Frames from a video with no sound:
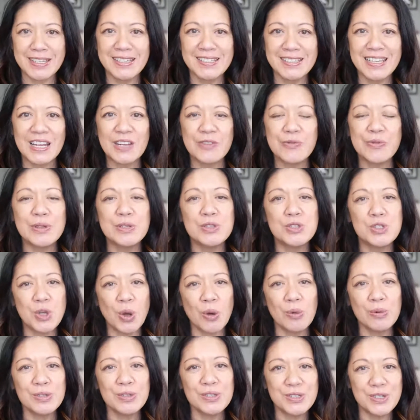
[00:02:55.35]
is that if we
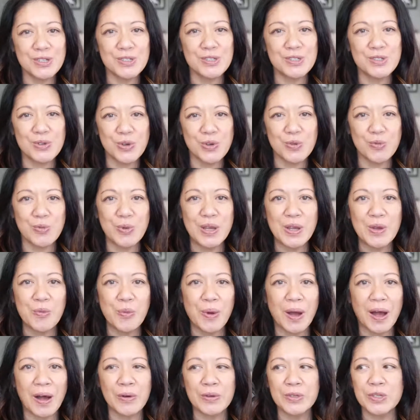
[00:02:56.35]
don't disagree
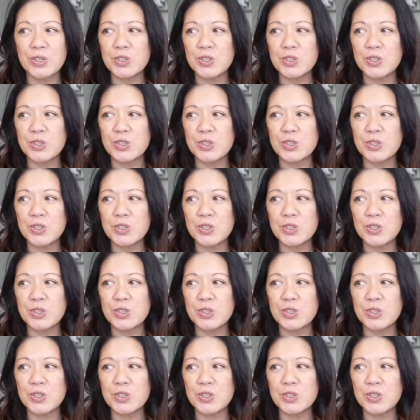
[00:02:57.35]
well,